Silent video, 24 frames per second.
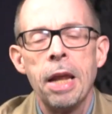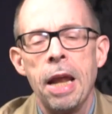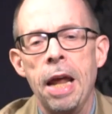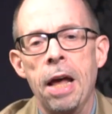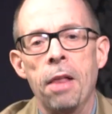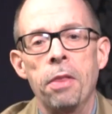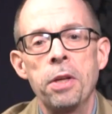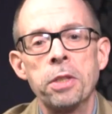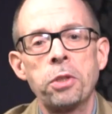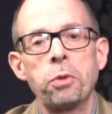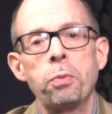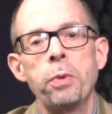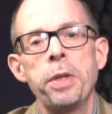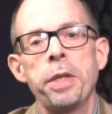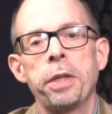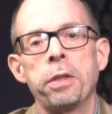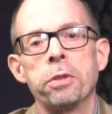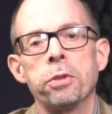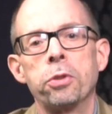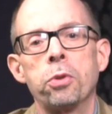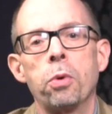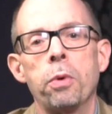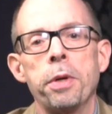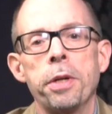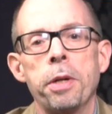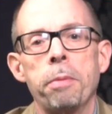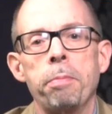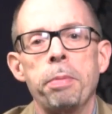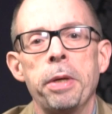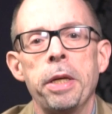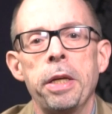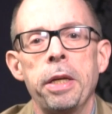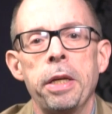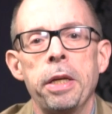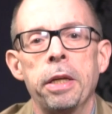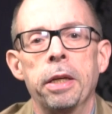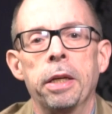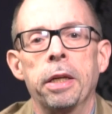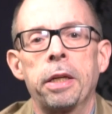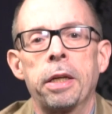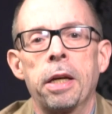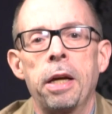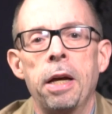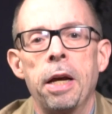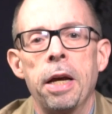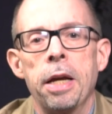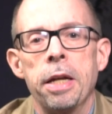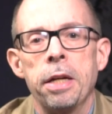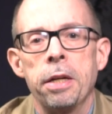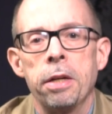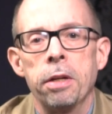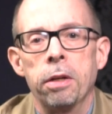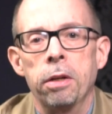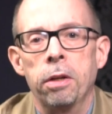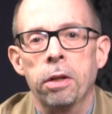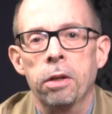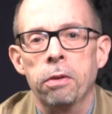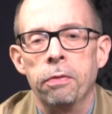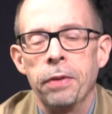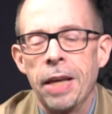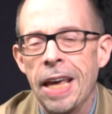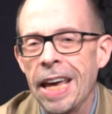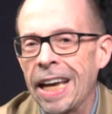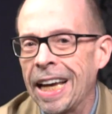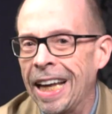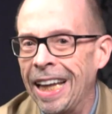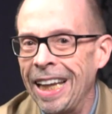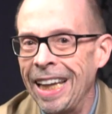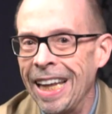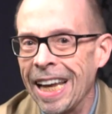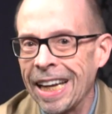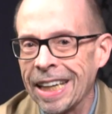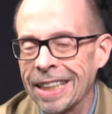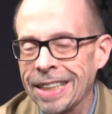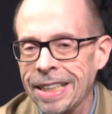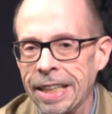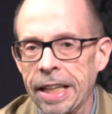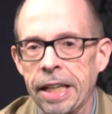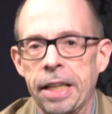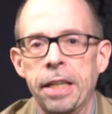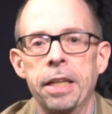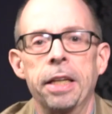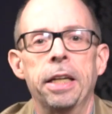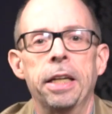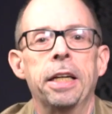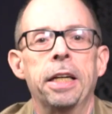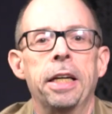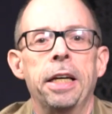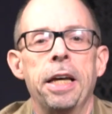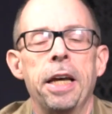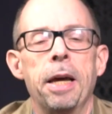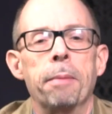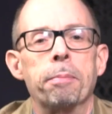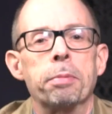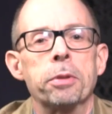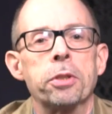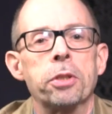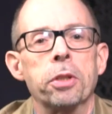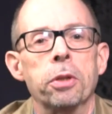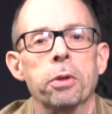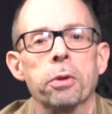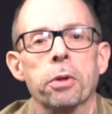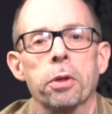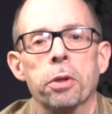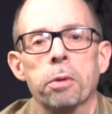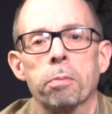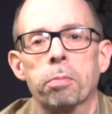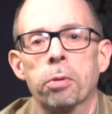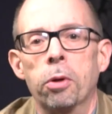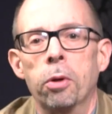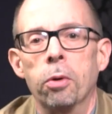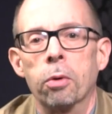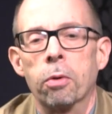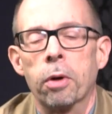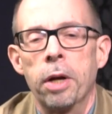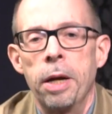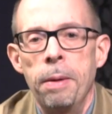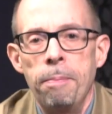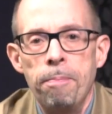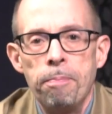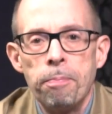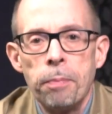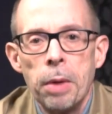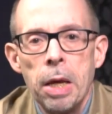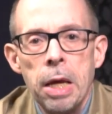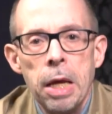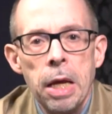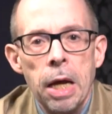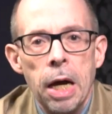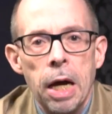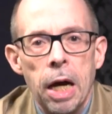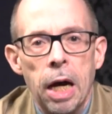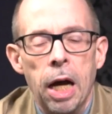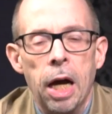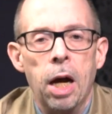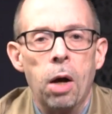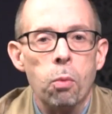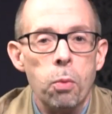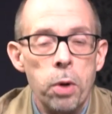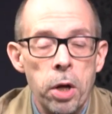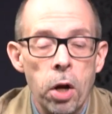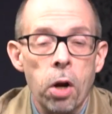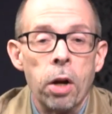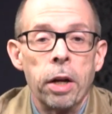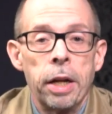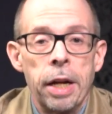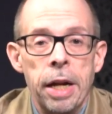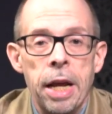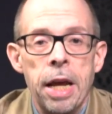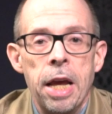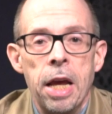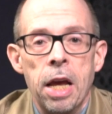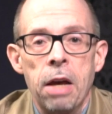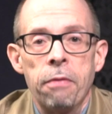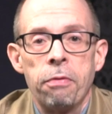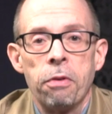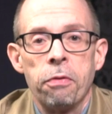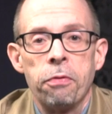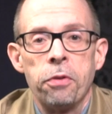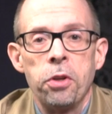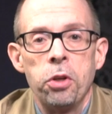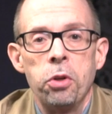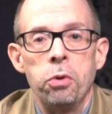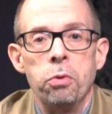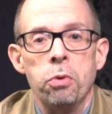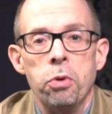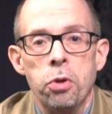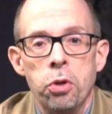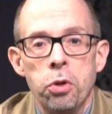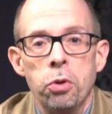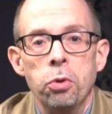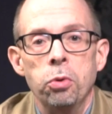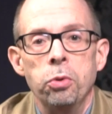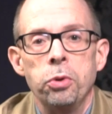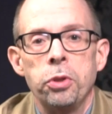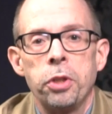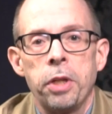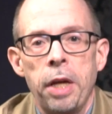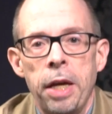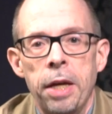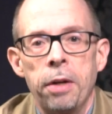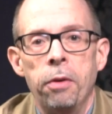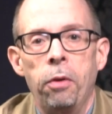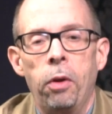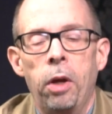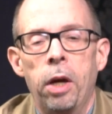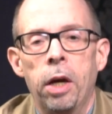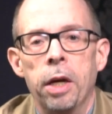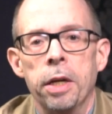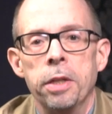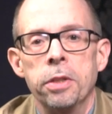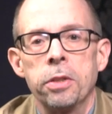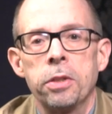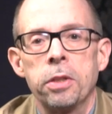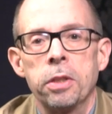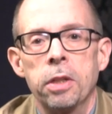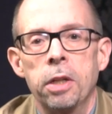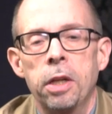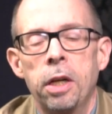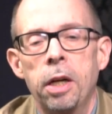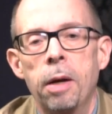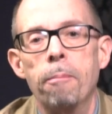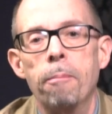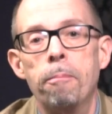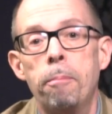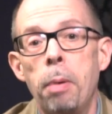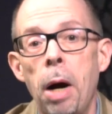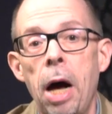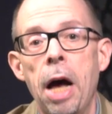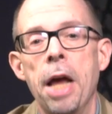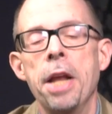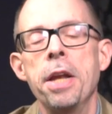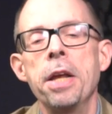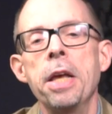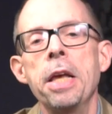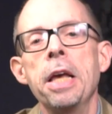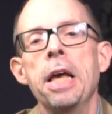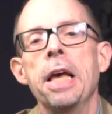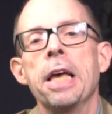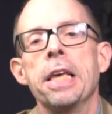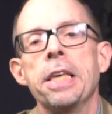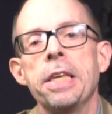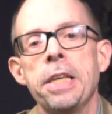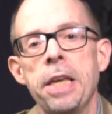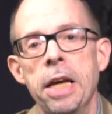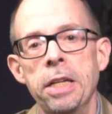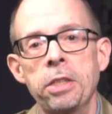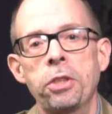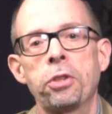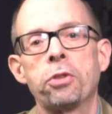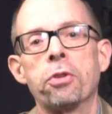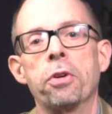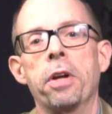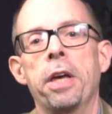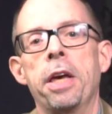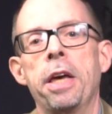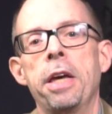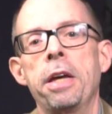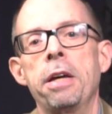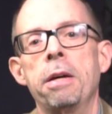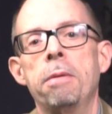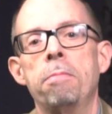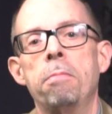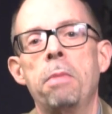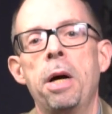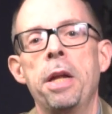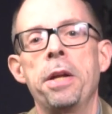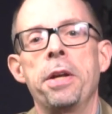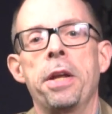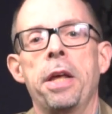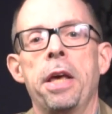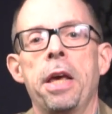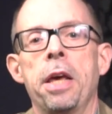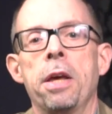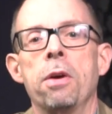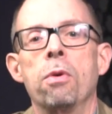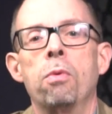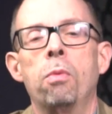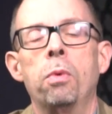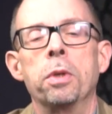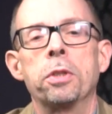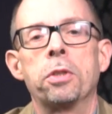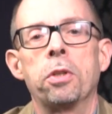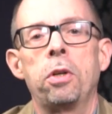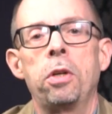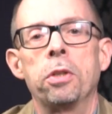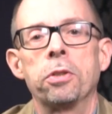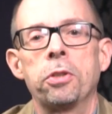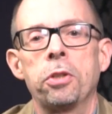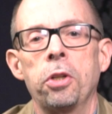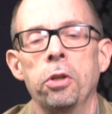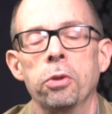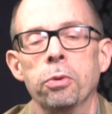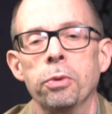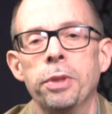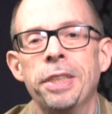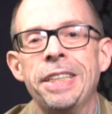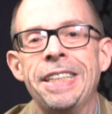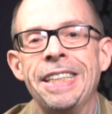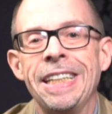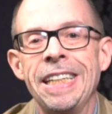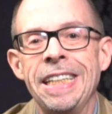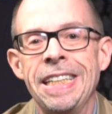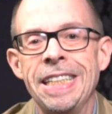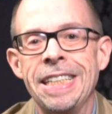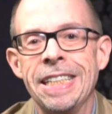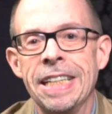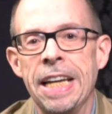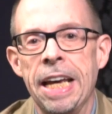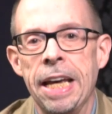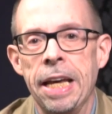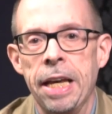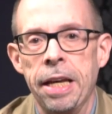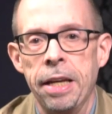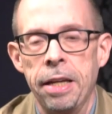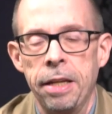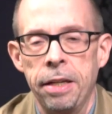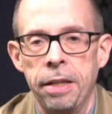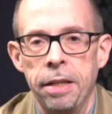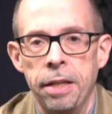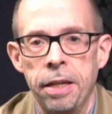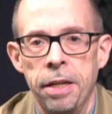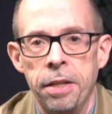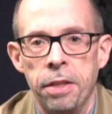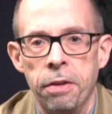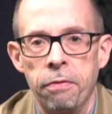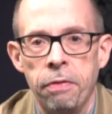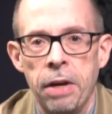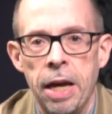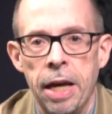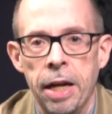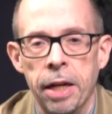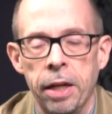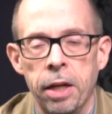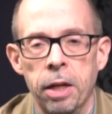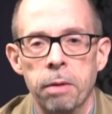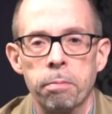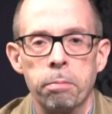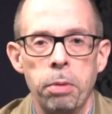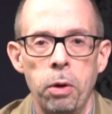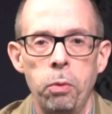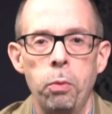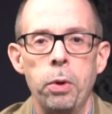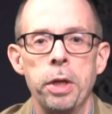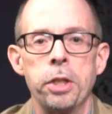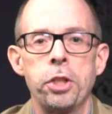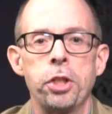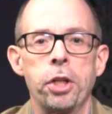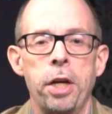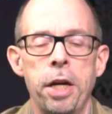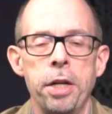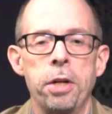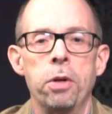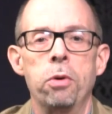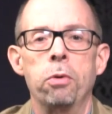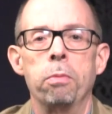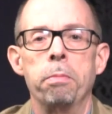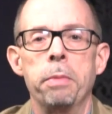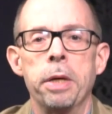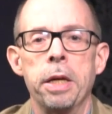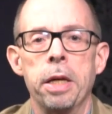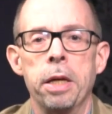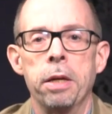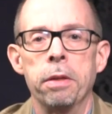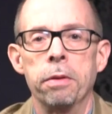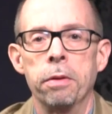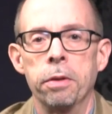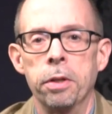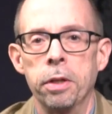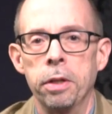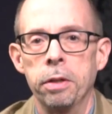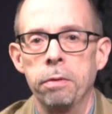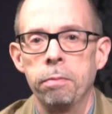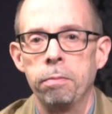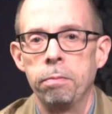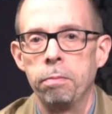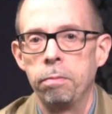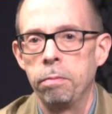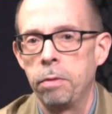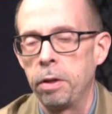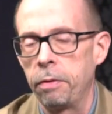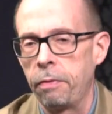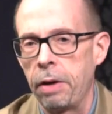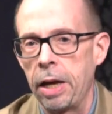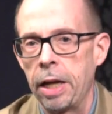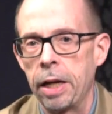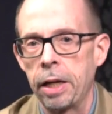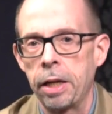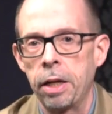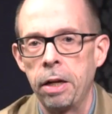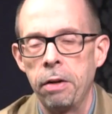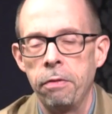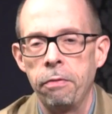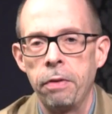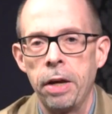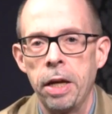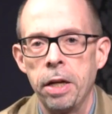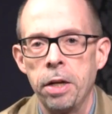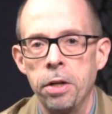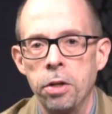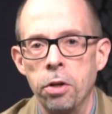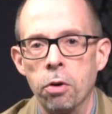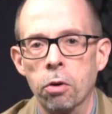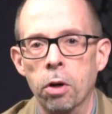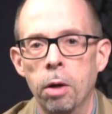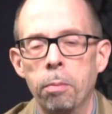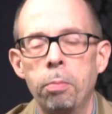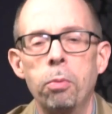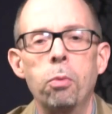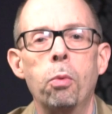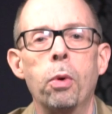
Now, this week is going to be a kind of eclectic episode of the program. We are going to have a few news headlines, but yesterday, Monday, was also D Day in the Vatican, by which I don't mean that the Vatican invaded Europe.